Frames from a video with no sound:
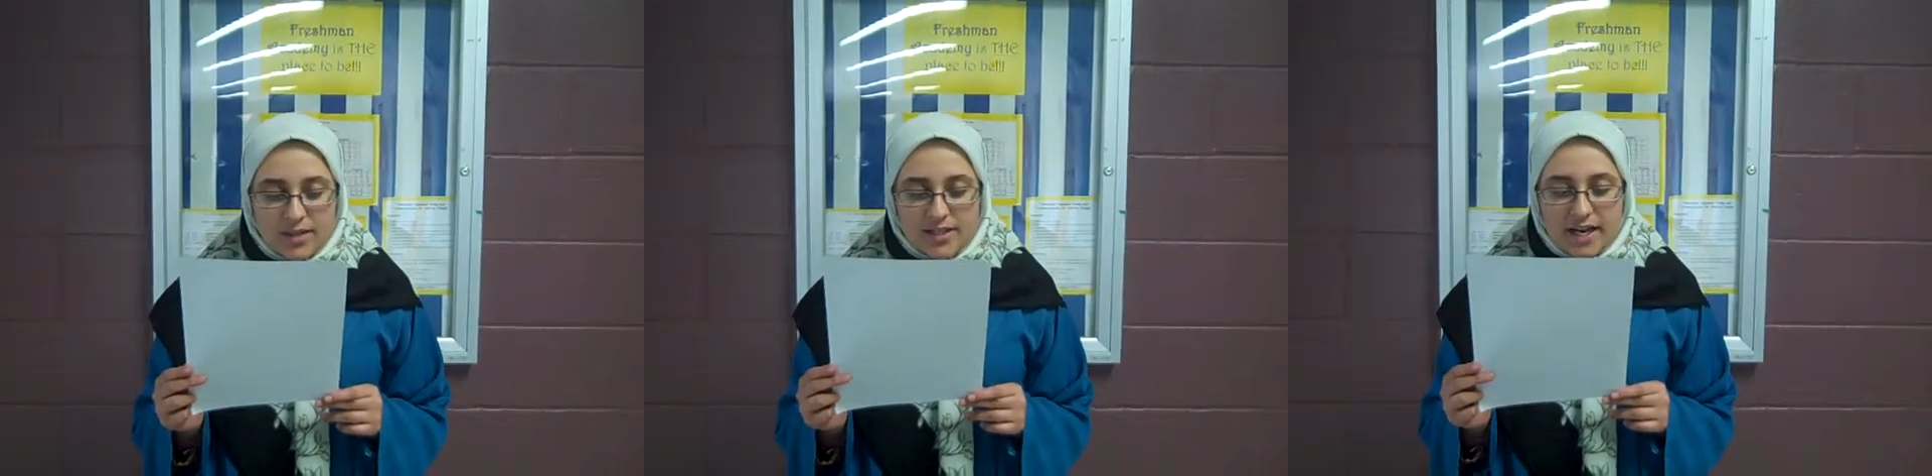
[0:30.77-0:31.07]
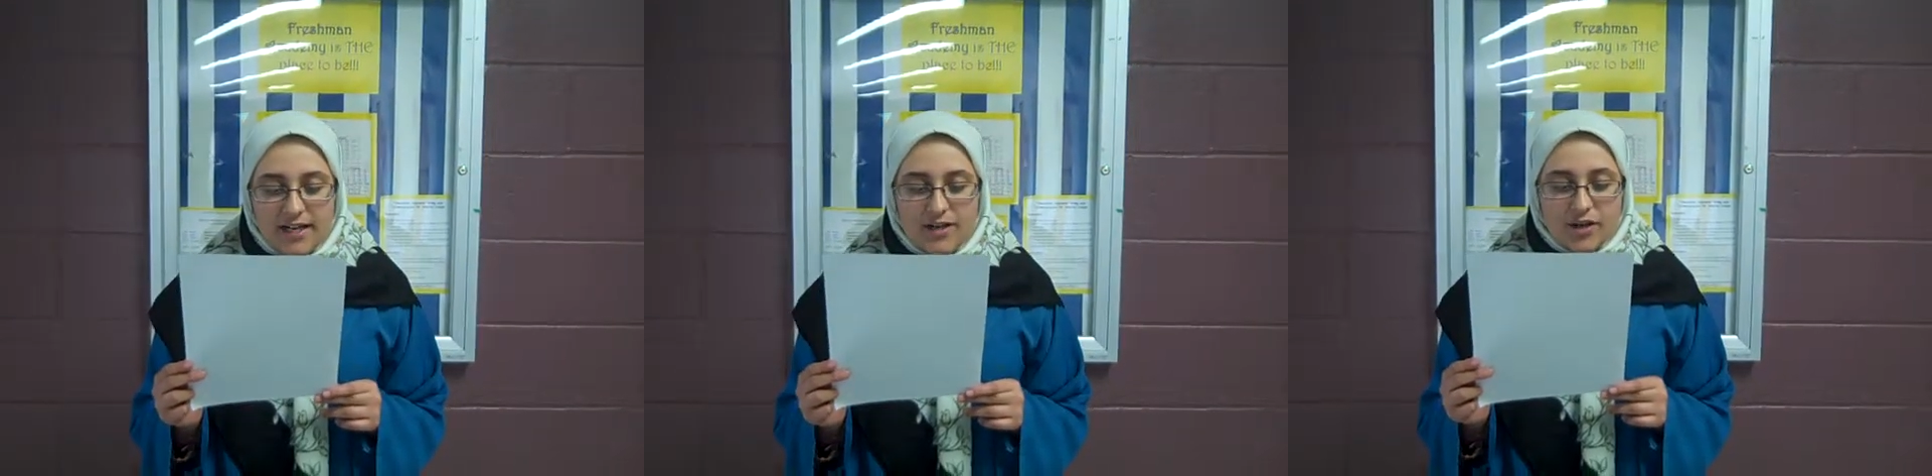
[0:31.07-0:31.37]
or a
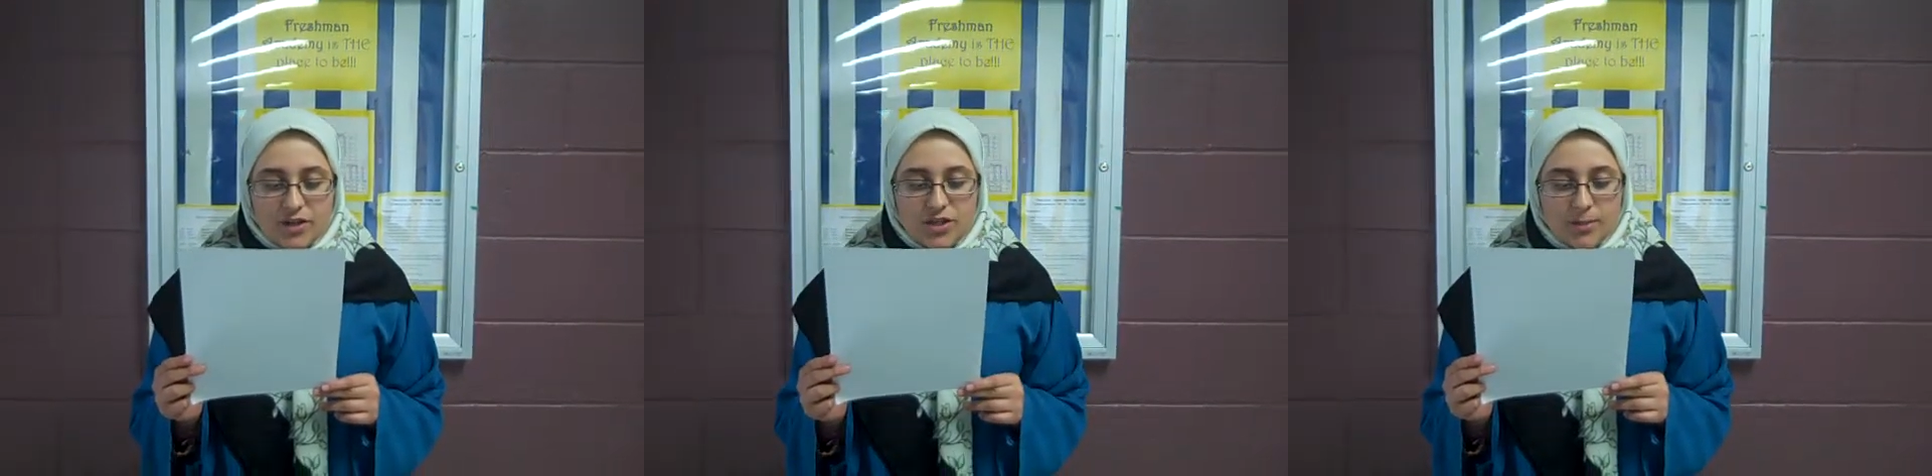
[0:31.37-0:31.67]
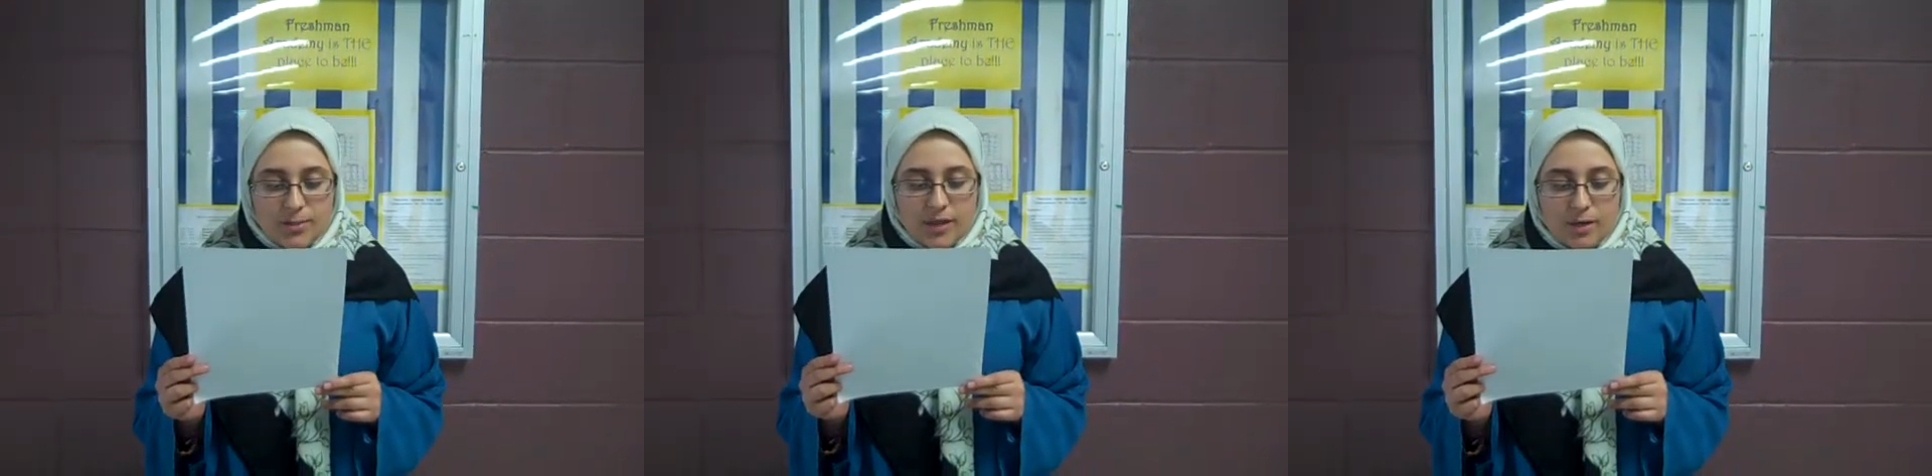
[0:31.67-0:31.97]
tiny dark
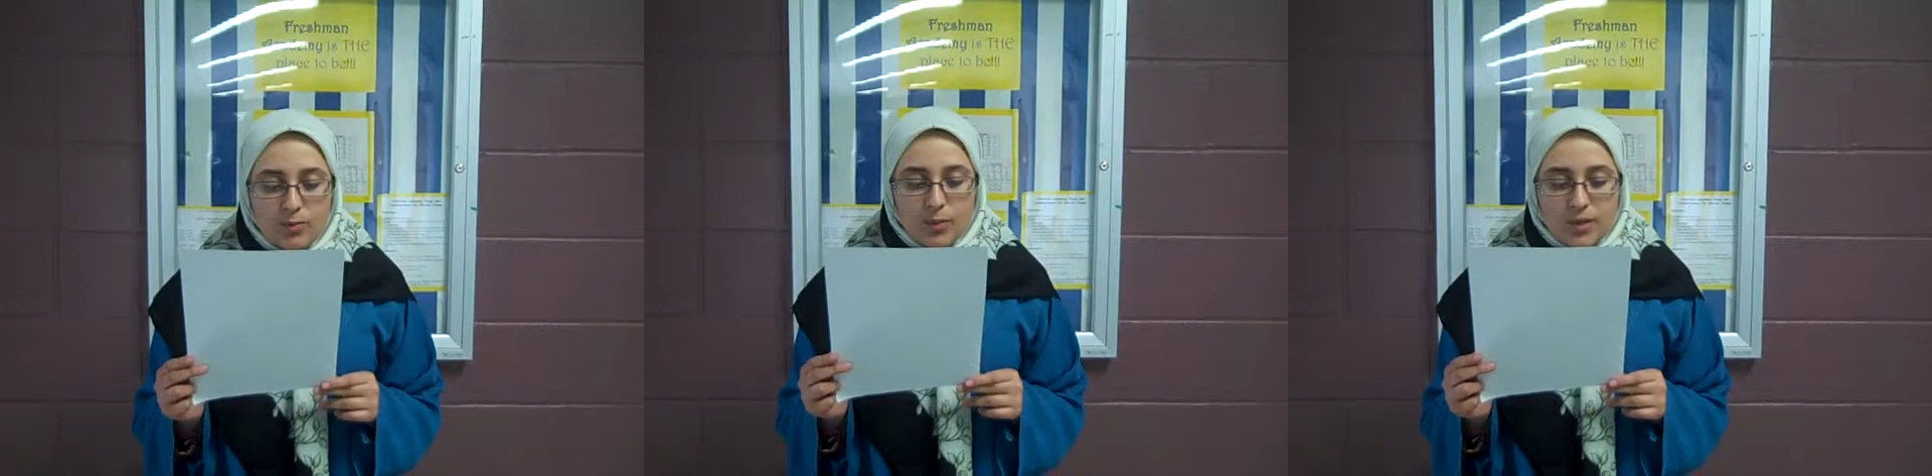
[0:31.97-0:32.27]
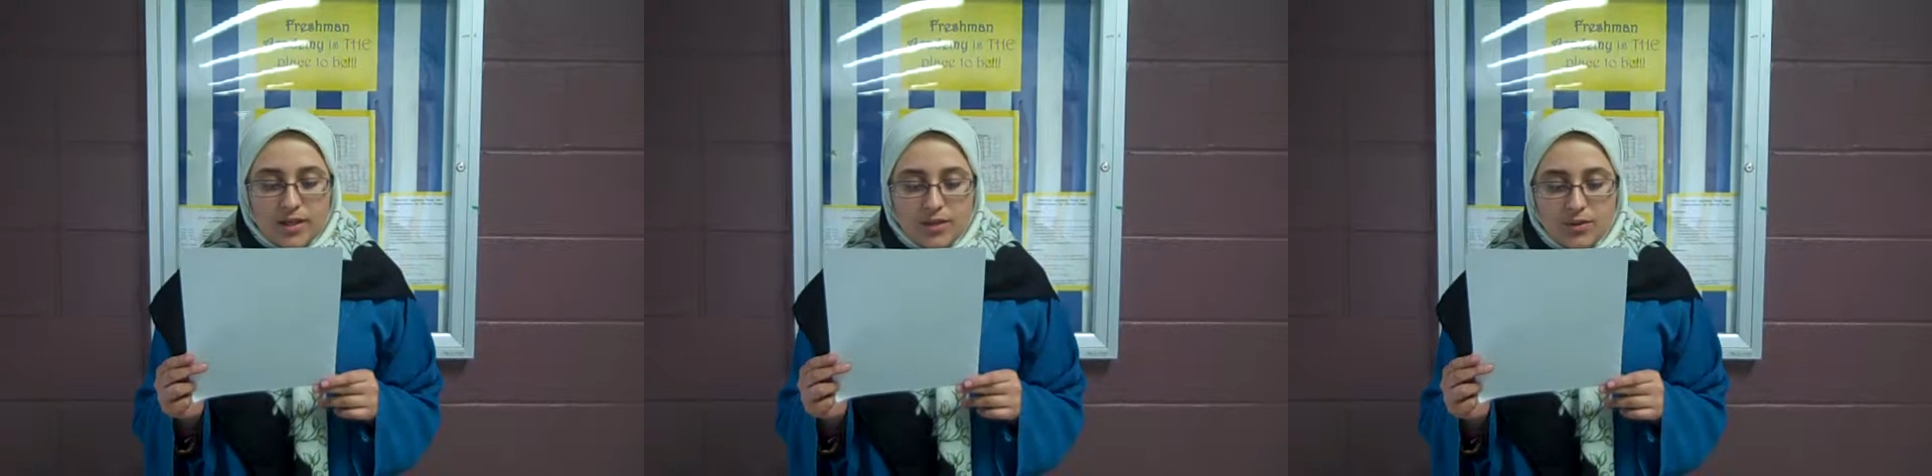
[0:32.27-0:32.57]
ship and
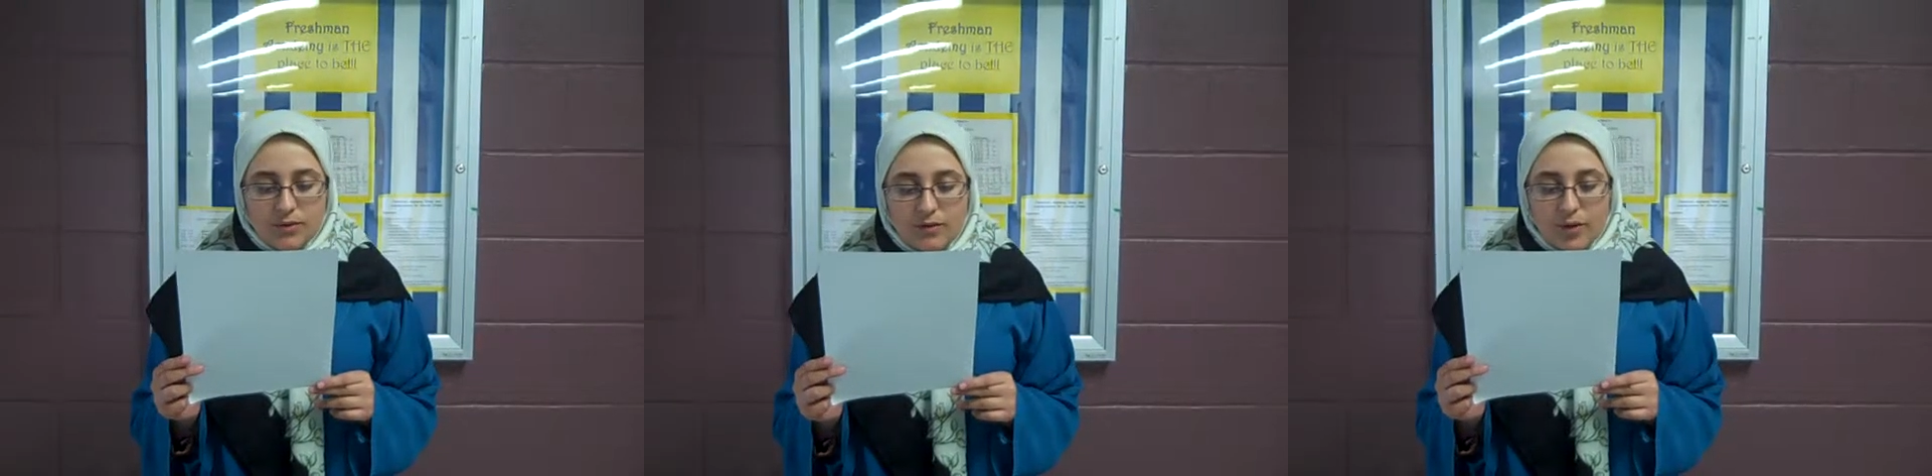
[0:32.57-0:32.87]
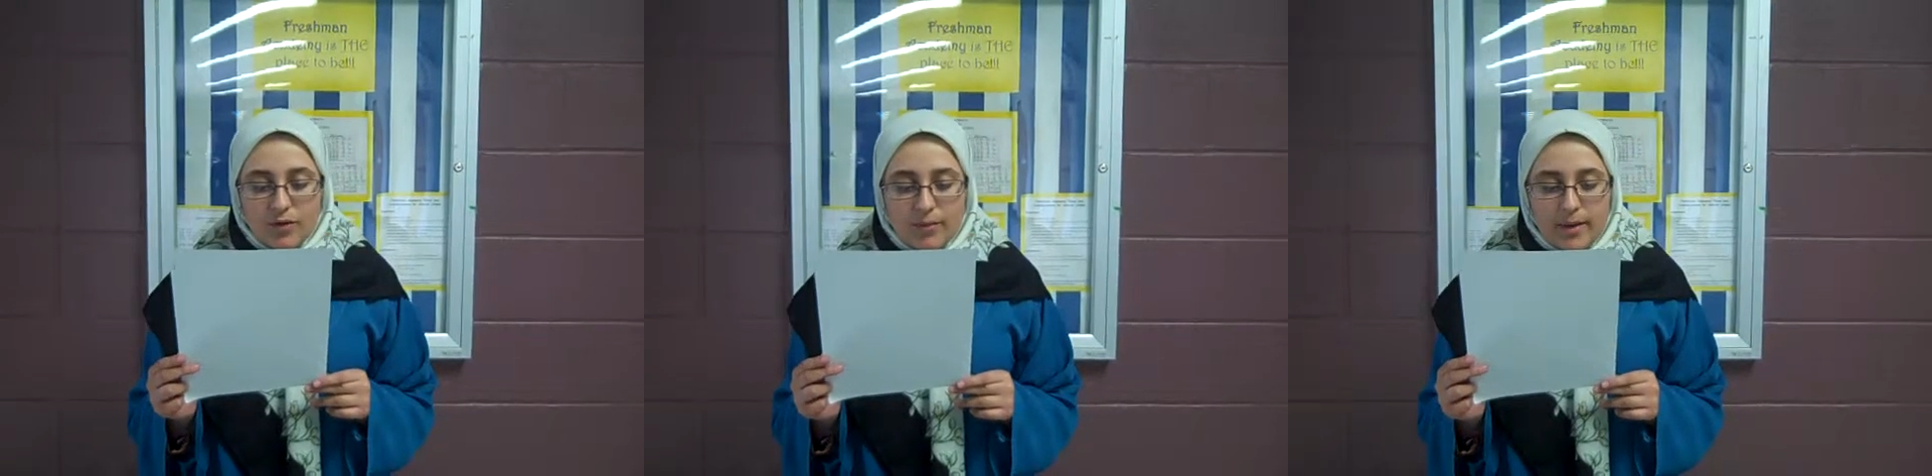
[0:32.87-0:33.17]
unmoored into a
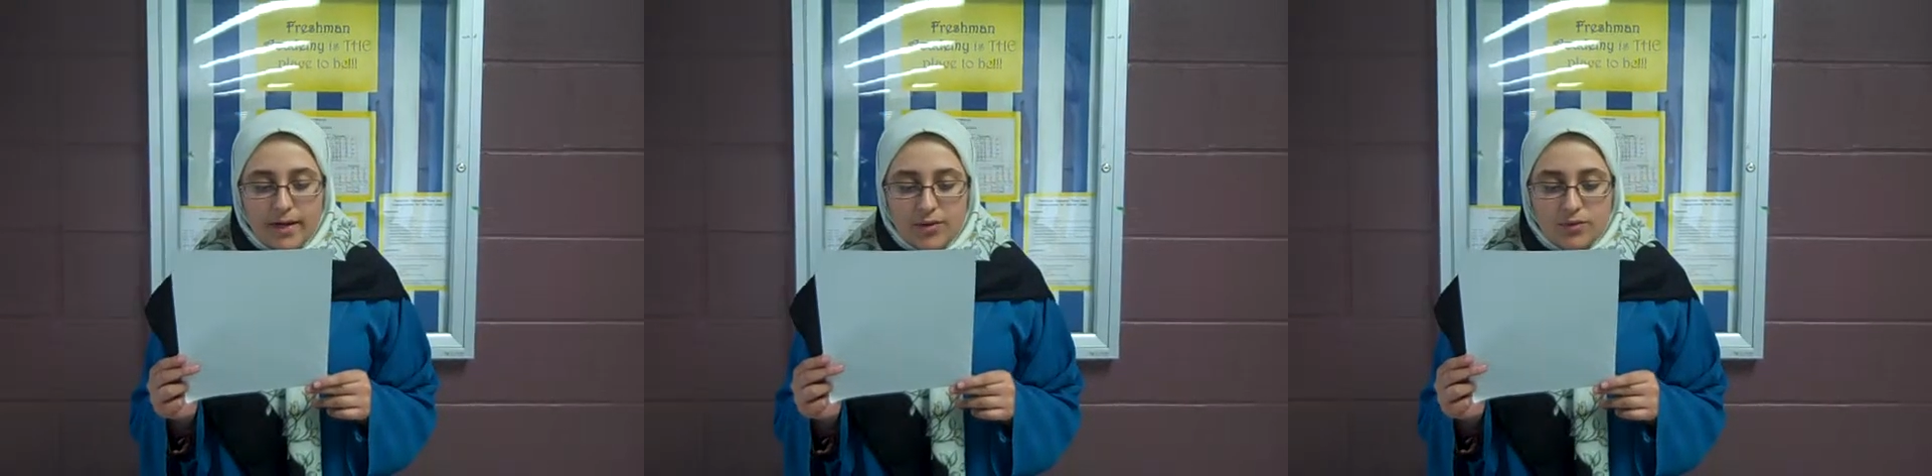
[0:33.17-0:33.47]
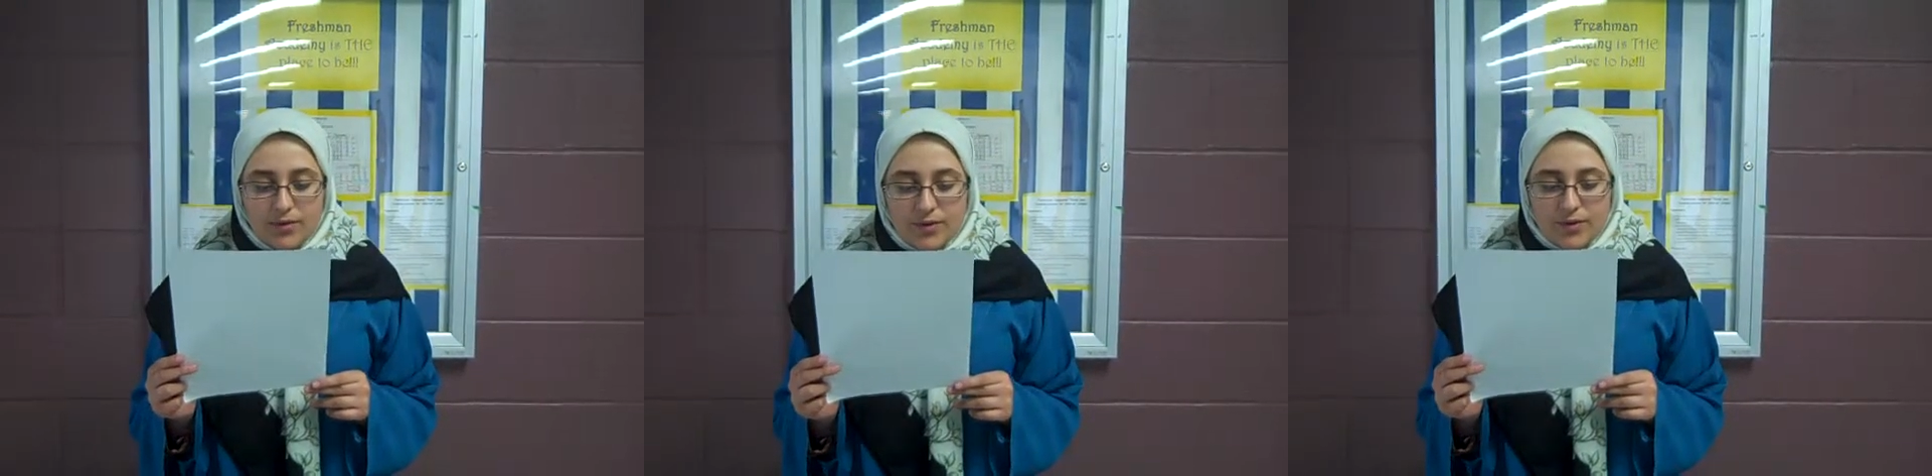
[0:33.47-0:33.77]
flow of bodies
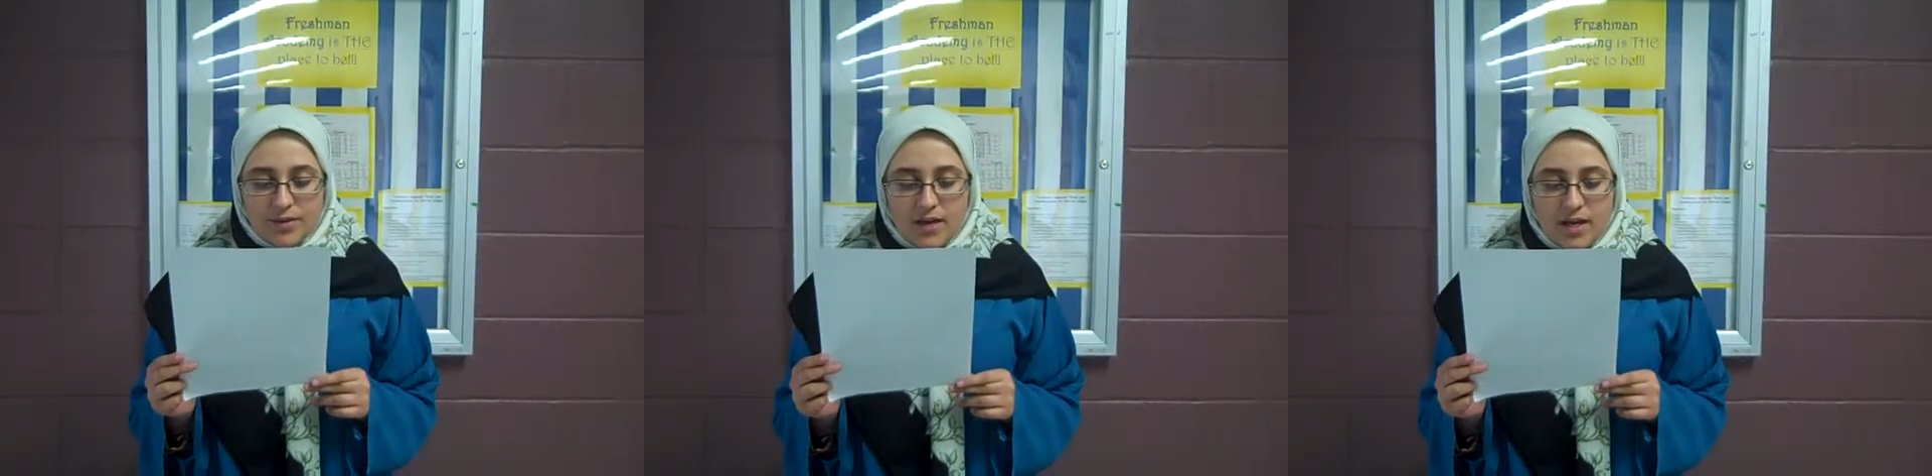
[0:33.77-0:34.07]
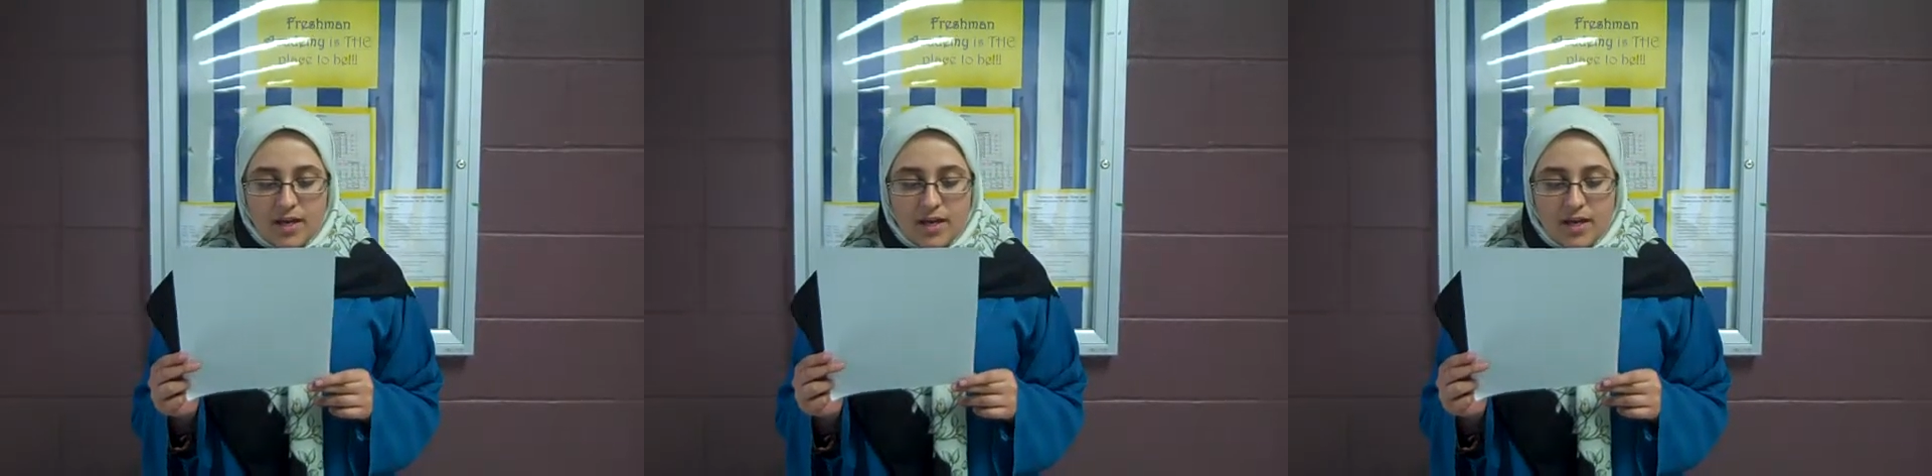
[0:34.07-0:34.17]
rivers.